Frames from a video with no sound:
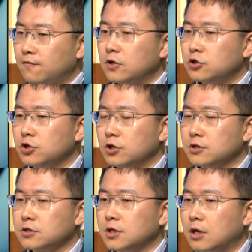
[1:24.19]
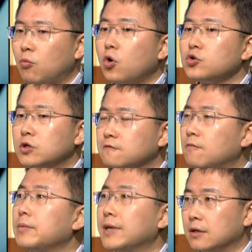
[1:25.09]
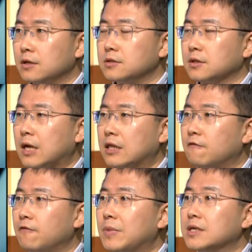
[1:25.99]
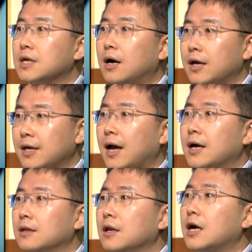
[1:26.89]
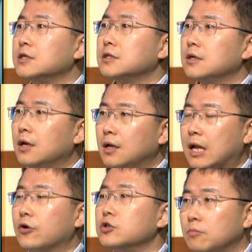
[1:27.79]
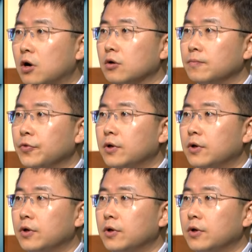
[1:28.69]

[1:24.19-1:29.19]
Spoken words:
which is more transformative, is kind of based on AI, the large language model.